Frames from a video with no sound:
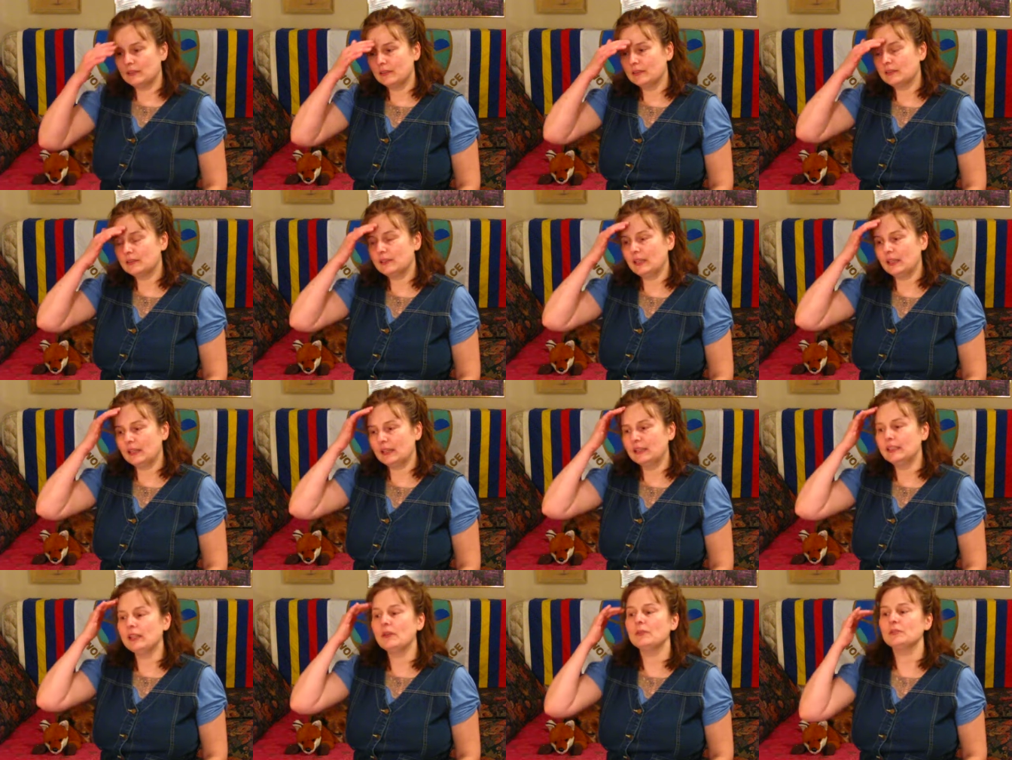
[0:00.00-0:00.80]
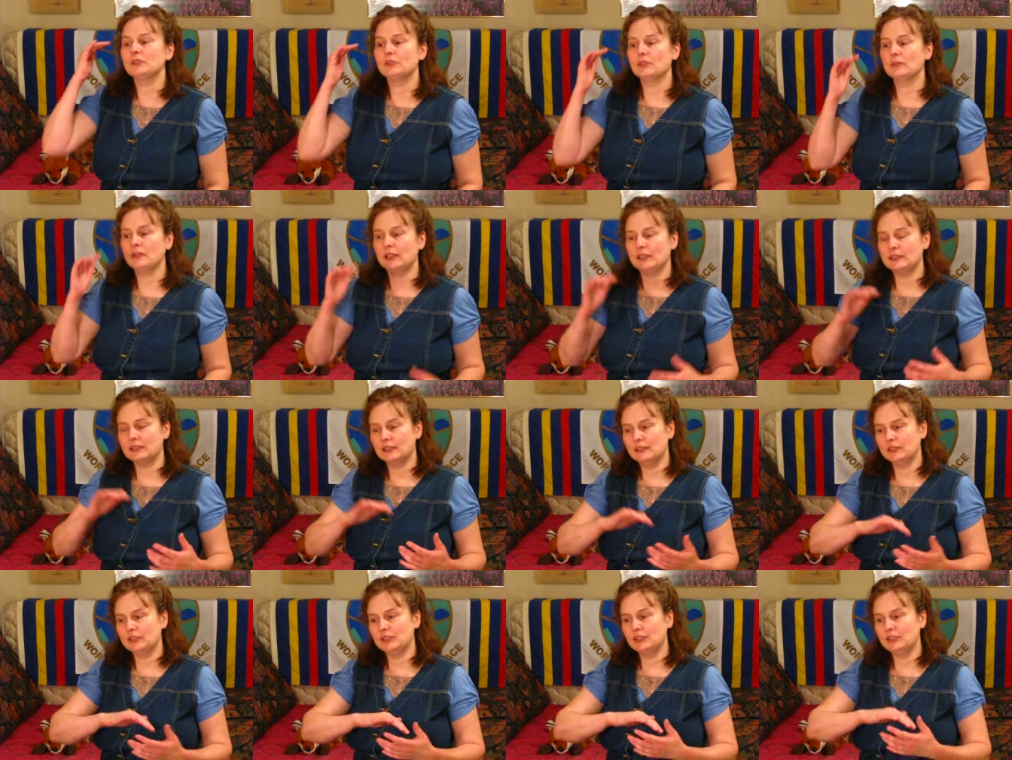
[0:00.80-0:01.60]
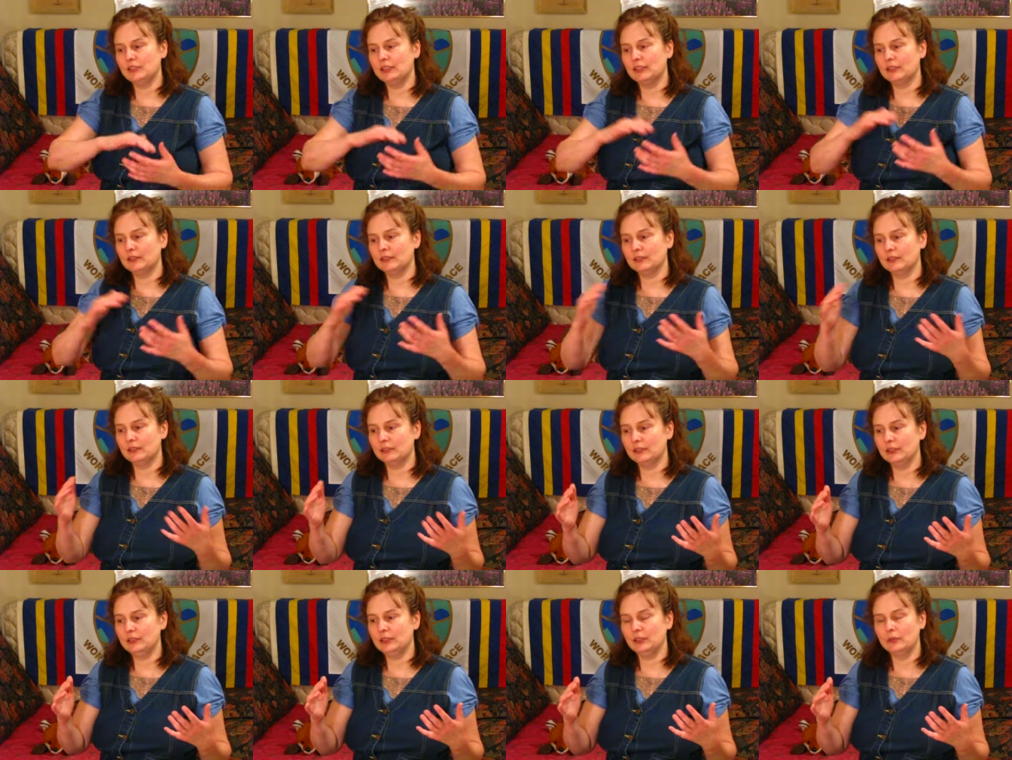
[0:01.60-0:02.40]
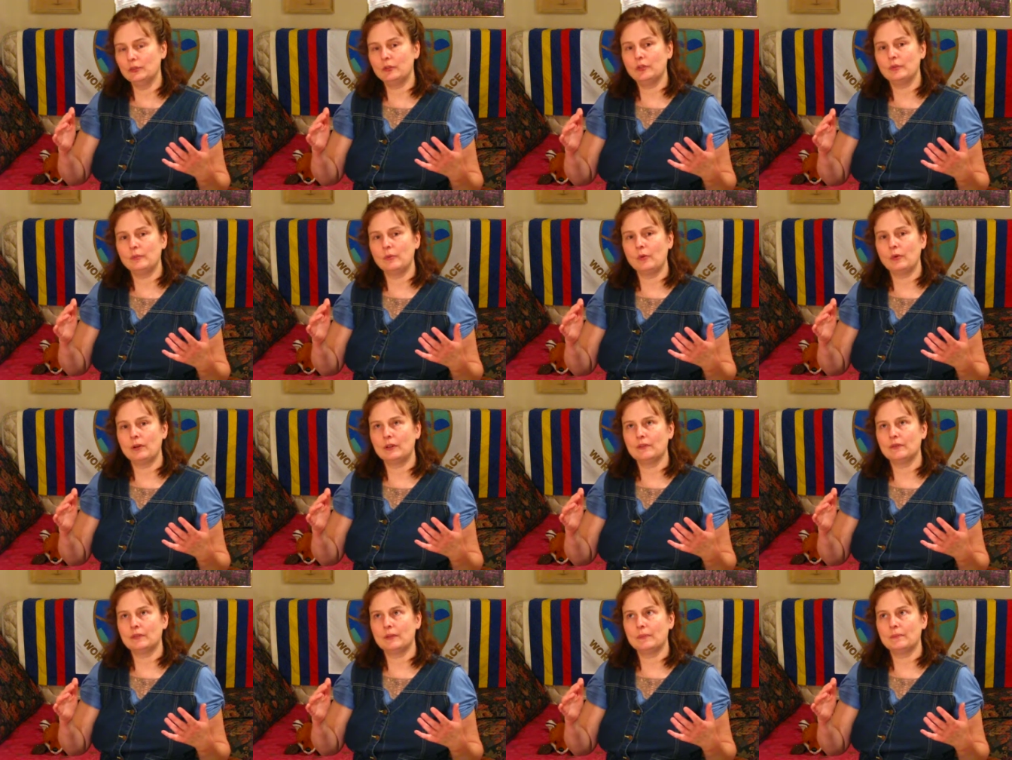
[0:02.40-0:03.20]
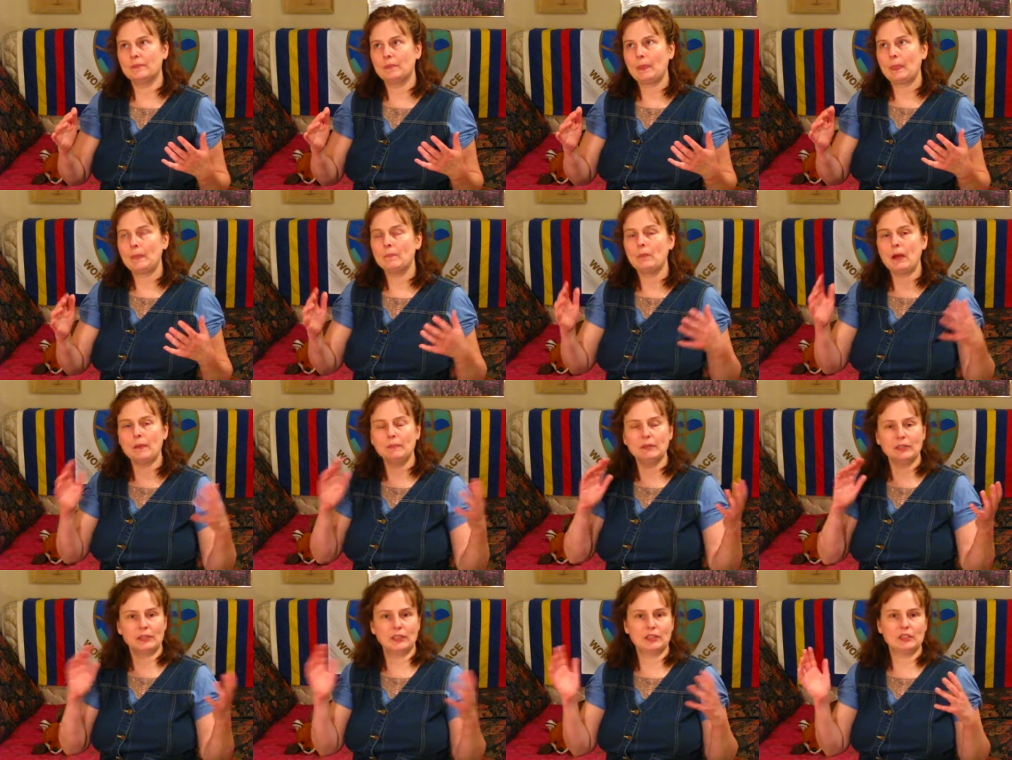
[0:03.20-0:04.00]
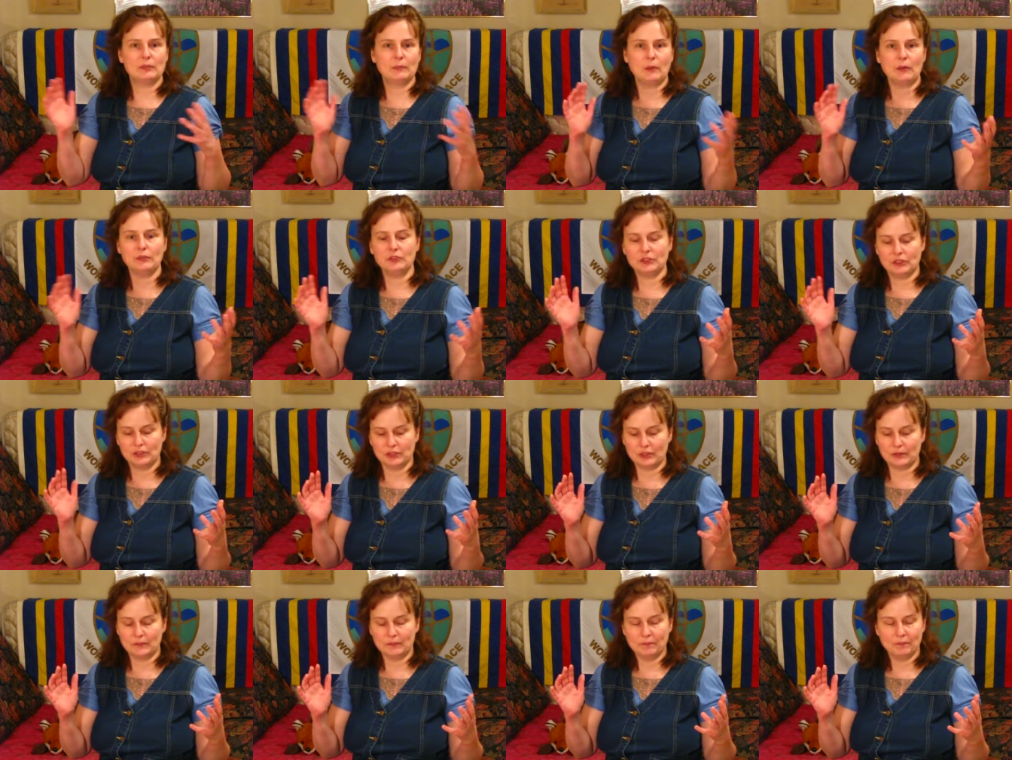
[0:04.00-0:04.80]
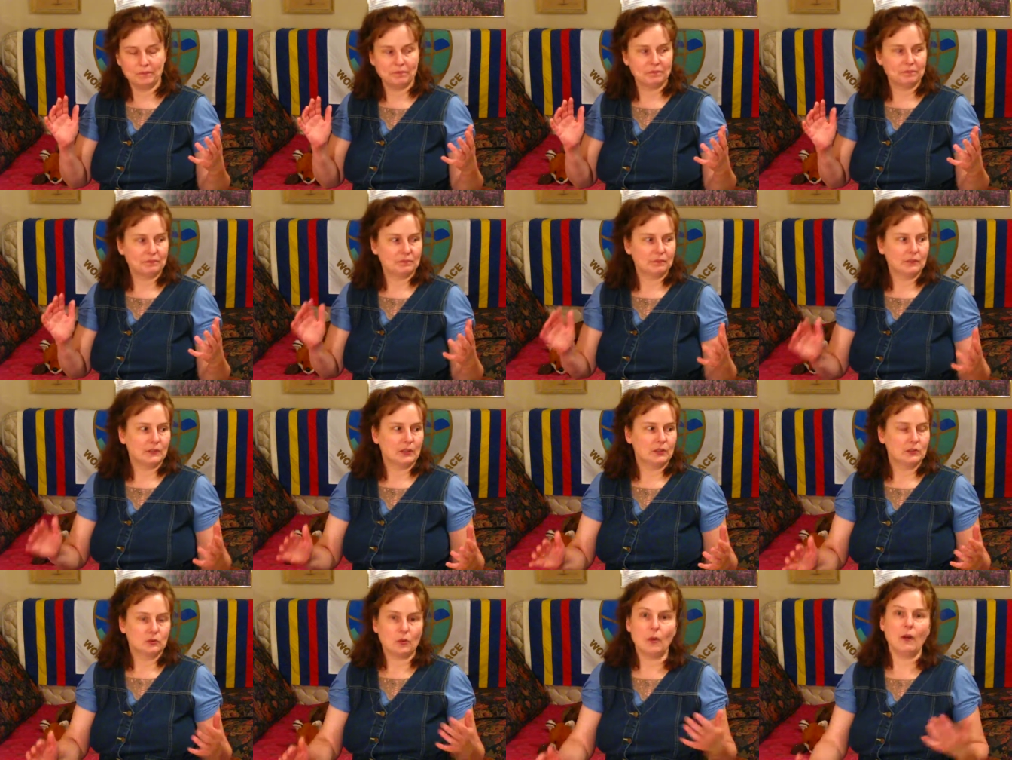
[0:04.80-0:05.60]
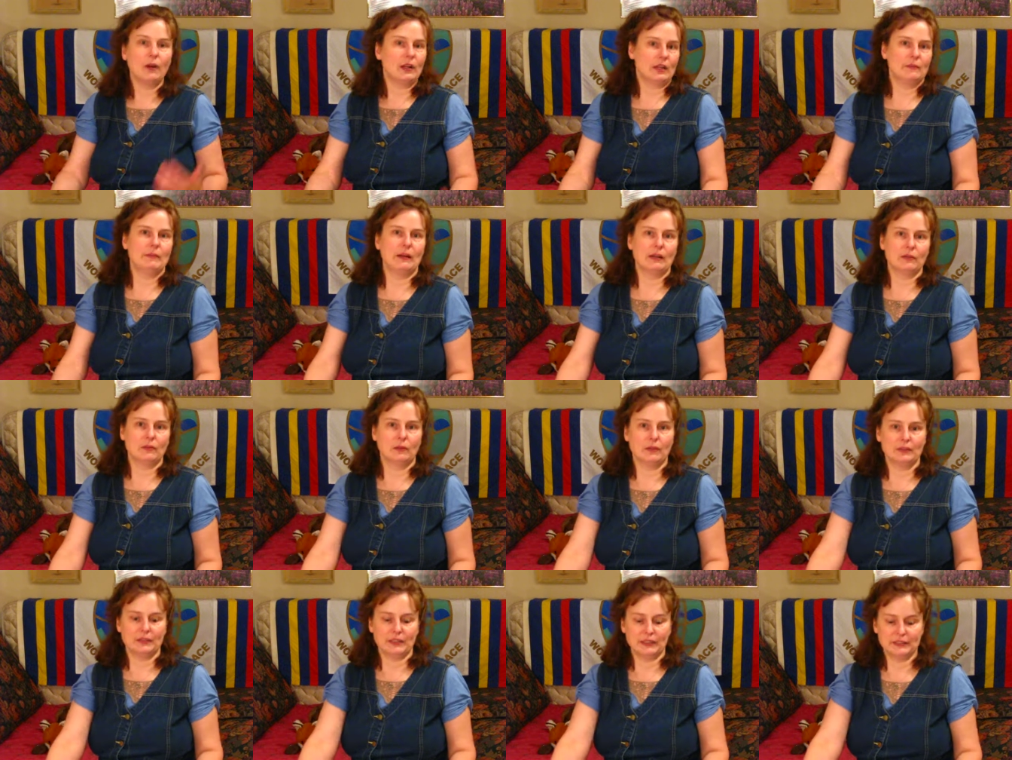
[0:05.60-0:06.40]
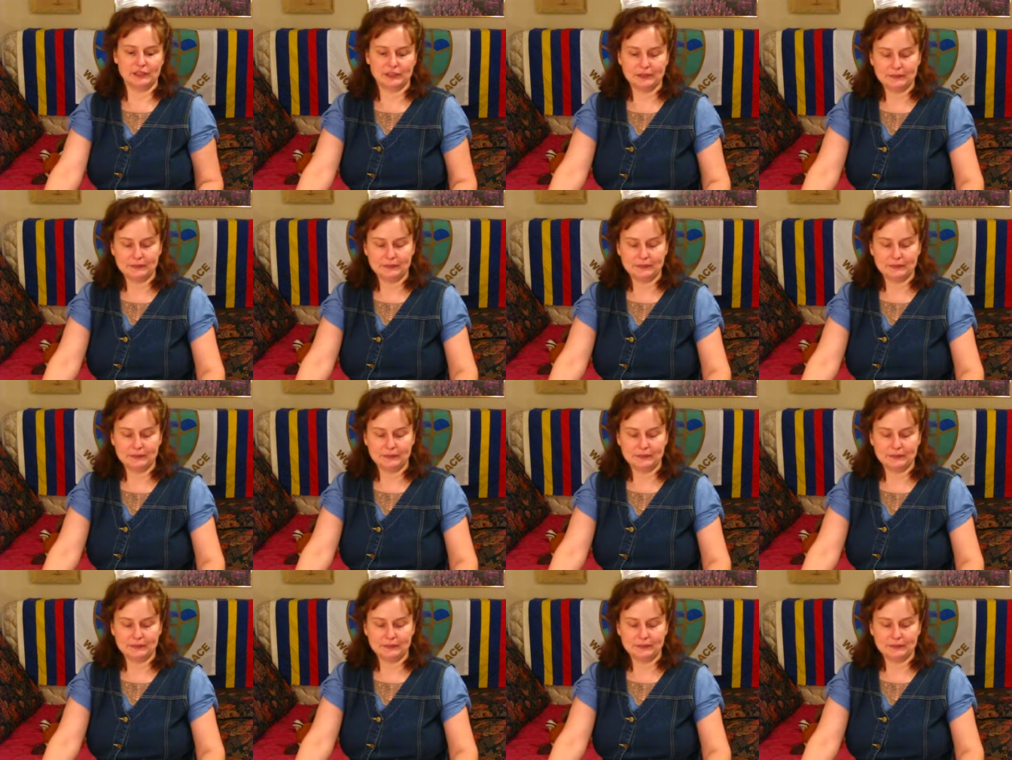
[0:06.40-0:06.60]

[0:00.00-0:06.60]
and they also like to shield the youth more from public exposure to talk about all this.